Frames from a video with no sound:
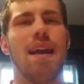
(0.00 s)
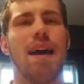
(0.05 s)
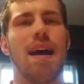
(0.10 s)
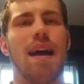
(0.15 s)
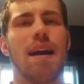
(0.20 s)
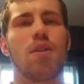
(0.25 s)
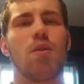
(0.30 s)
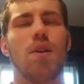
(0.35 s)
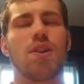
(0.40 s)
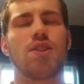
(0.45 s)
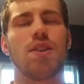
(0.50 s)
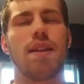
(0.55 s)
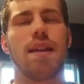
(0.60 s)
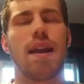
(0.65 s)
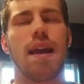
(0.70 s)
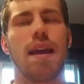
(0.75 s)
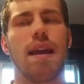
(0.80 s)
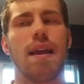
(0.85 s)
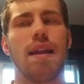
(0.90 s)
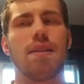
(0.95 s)
a question that
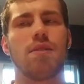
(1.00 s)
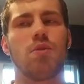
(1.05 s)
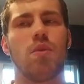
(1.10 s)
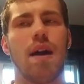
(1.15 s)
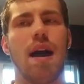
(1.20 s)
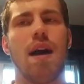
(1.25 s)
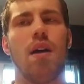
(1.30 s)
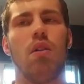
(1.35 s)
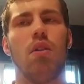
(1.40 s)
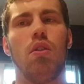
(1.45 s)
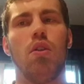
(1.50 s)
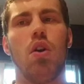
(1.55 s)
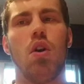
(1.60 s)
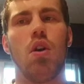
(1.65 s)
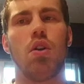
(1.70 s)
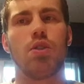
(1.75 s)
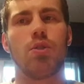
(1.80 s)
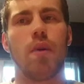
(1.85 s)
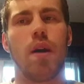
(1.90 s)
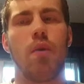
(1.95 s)
I get is, well, how
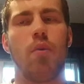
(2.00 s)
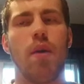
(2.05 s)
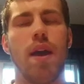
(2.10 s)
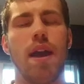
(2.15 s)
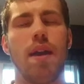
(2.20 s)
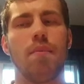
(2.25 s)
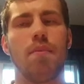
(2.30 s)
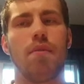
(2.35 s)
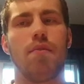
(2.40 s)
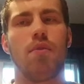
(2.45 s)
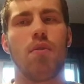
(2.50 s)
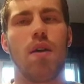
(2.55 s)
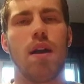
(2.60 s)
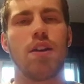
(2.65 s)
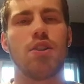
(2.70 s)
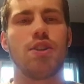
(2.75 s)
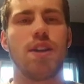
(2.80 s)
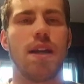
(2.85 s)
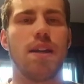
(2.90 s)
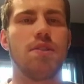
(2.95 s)
long do I wait before I
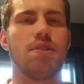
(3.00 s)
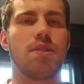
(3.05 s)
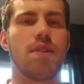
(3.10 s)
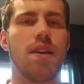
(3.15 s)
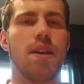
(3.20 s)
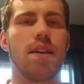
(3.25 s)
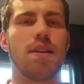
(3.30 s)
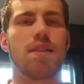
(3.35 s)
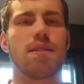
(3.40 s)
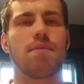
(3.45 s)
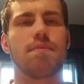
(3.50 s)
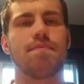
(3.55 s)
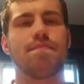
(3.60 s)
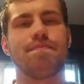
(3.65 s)
change things?